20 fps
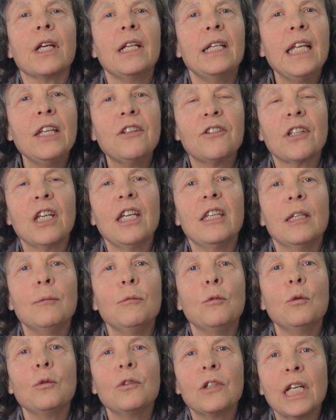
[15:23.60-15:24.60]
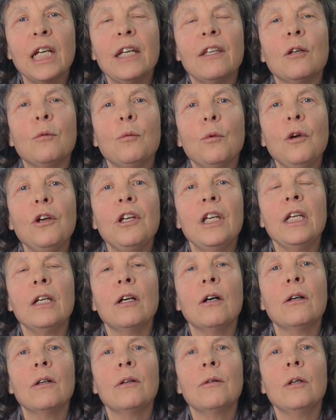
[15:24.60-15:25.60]
Let's get them all together working
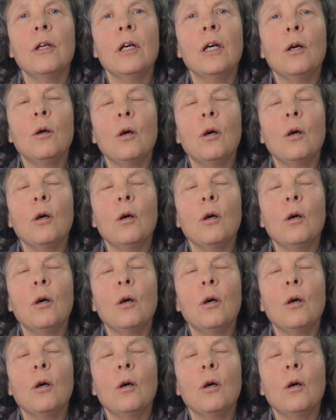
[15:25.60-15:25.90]
on